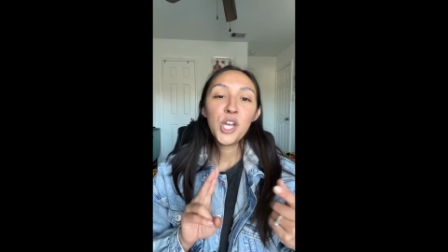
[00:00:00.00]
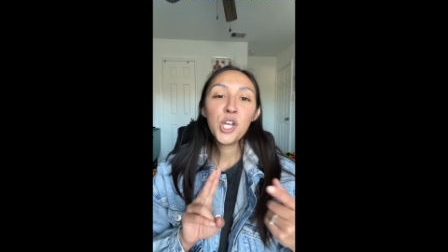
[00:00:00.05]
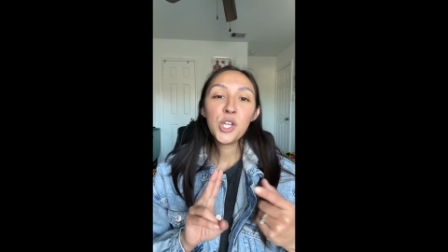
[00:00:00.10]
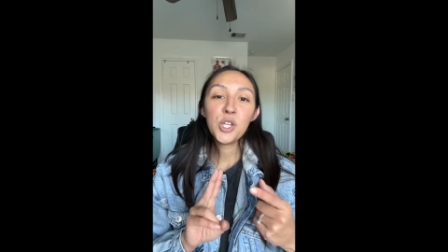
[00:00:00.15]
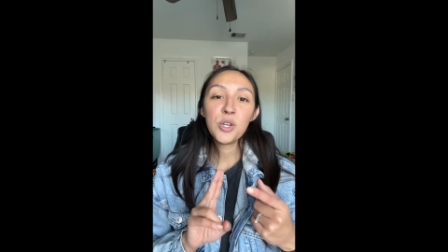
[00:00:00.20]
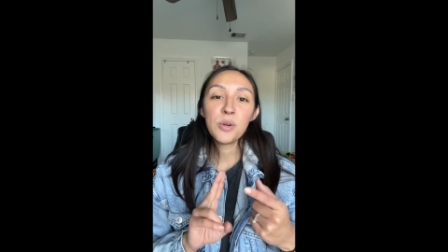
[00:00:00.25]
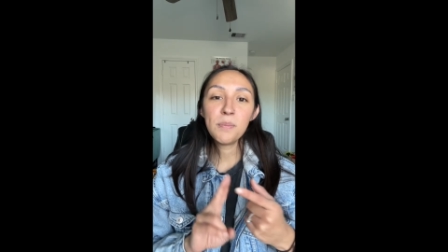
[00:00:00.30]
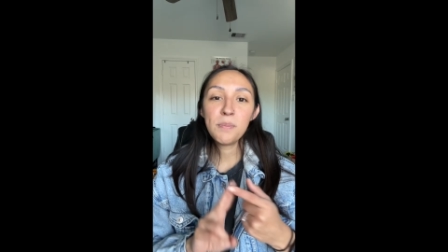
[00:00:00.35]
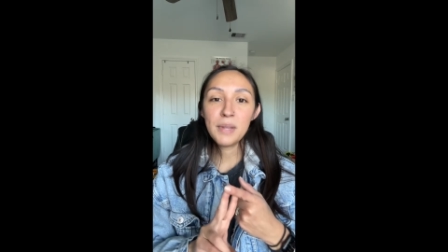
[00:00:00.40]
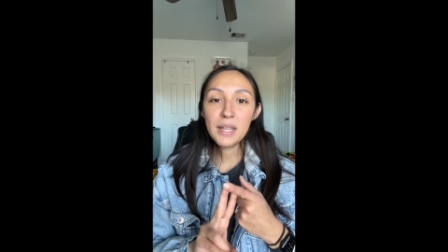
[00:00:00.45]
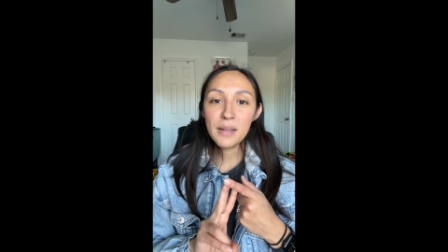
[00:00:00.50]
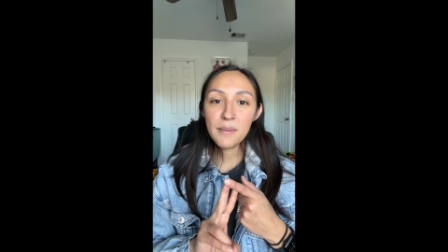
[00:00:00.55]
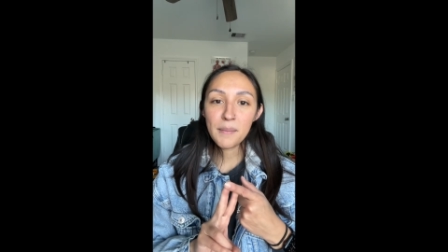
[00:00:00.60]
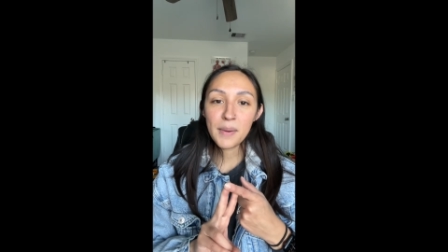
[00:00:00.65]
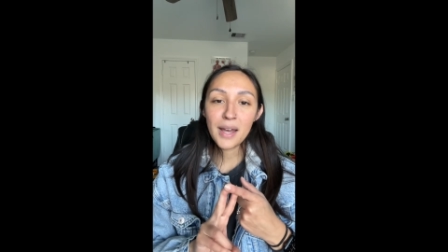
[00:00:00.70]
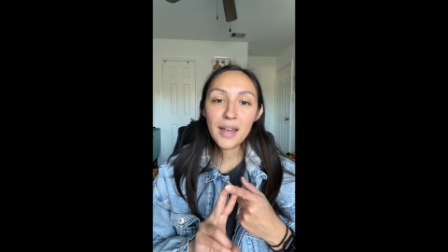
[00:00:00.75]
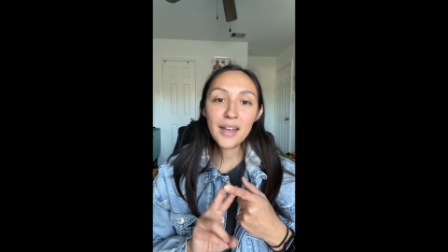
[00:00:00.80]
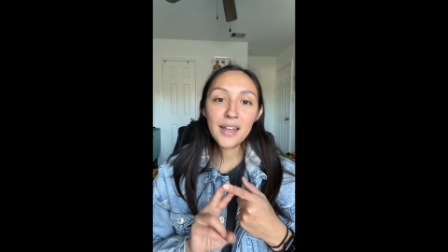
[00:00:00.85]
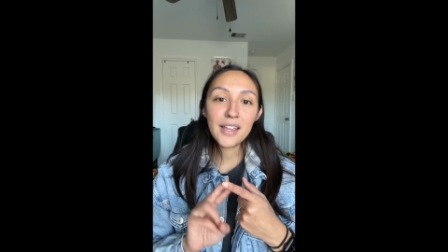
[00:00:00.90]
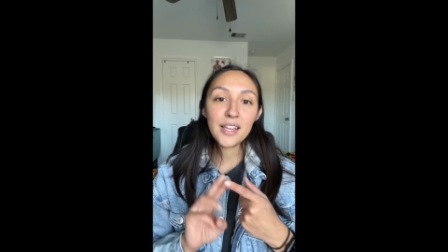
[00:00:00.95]
your
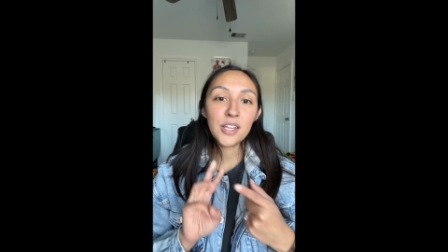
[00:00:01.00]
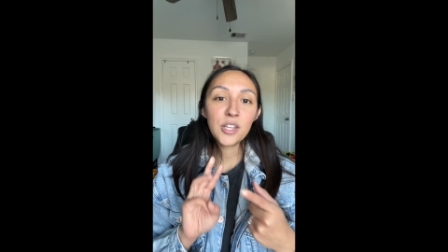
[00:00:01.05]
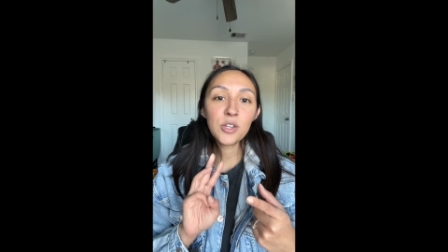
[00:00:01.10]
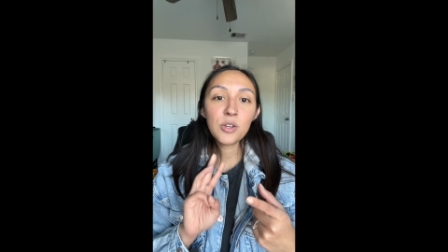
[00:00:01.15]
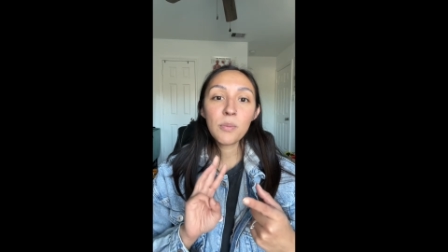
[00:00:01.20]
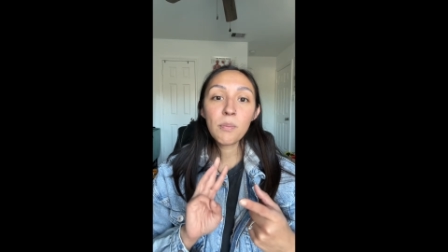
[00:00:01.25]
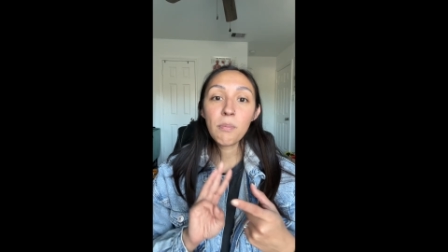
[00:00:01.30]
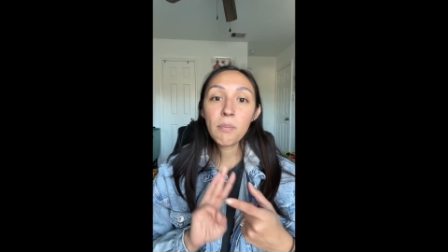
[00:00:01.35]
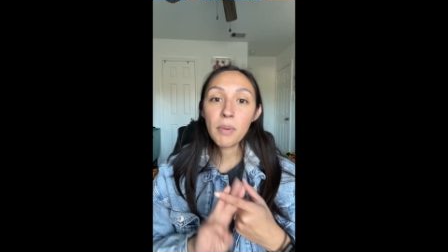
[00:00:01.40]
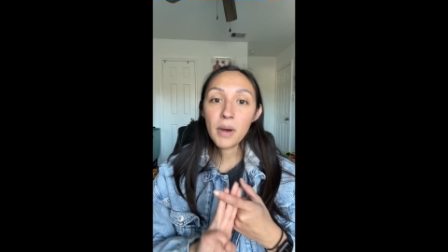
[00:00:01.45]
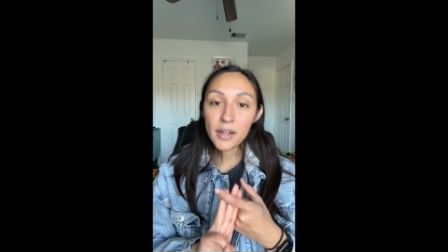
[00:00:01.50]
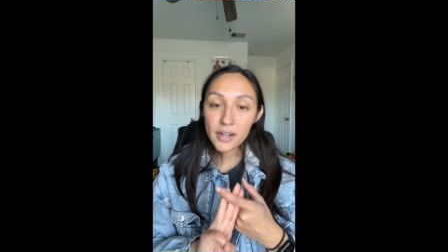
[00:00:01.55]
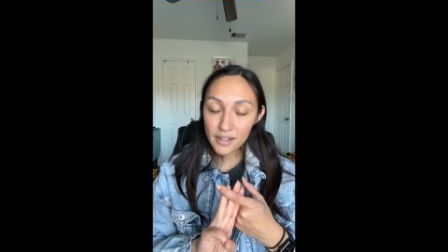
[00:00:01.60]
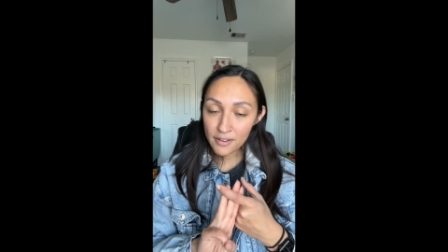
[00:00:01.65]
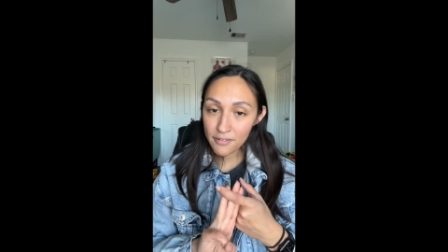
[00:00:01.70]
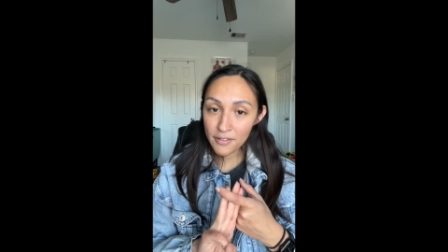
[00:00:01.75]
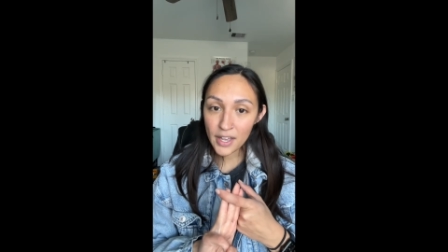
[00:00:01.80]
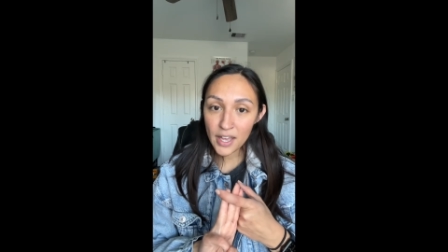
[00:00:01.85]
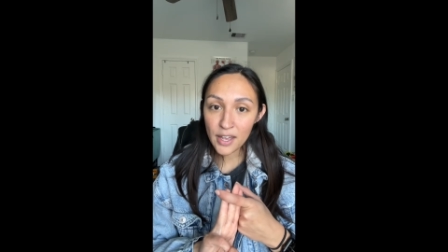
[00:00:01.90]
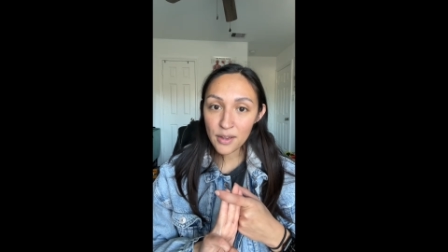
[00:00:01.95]
BMI, your body
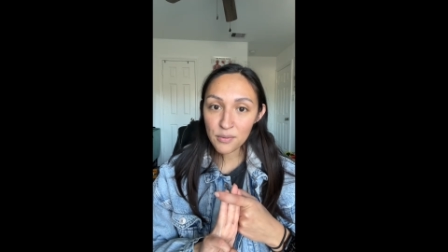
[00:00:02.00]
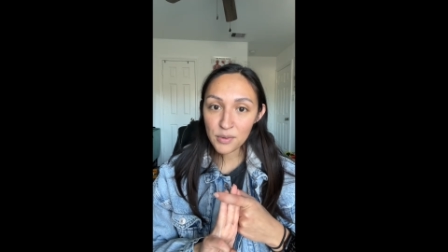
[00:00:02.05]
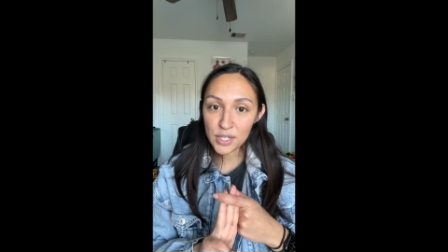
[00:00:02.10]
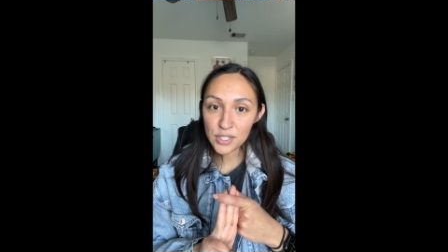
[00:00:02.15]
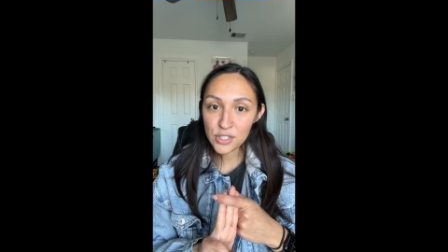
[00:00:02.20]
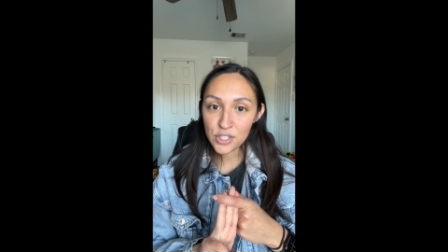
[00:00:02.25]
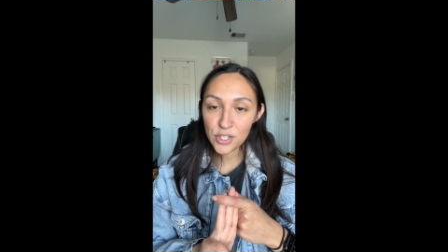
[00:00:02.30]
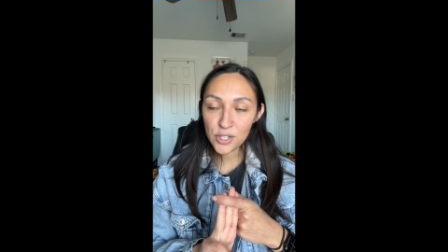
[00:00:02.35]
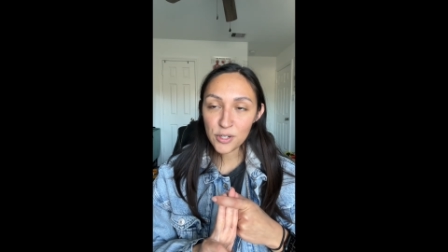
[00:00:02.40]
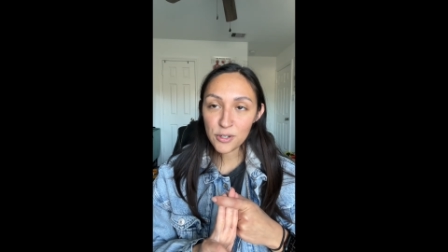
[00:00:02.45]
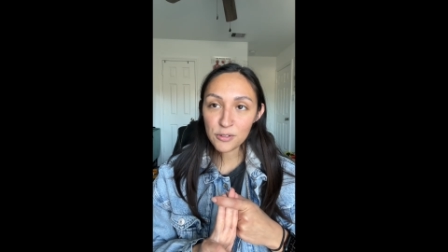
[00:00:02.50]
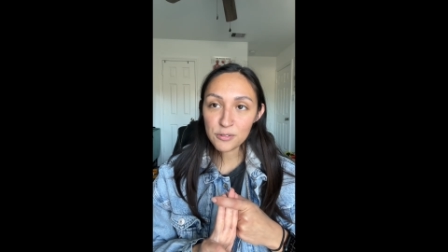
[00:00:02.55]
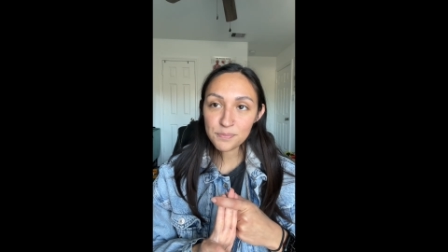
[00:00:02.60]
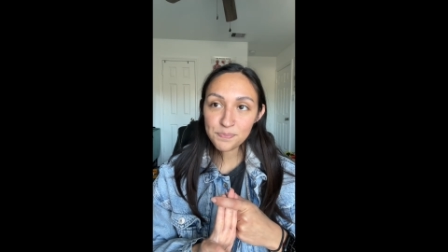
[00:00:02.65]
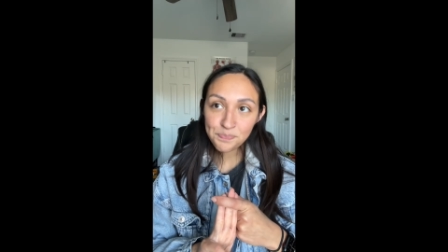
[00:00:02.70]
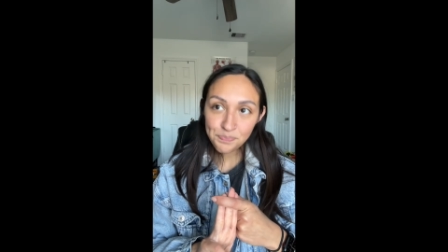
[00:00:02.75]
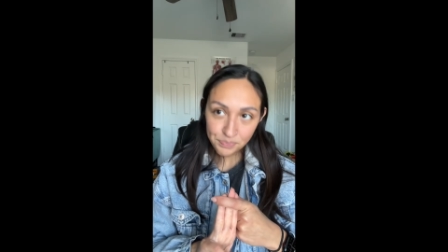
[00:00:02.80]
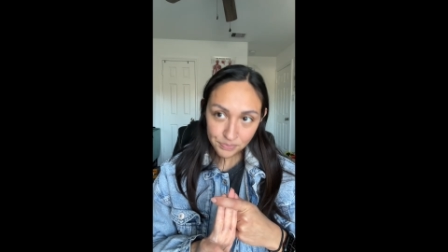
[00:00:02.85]
fat ratio,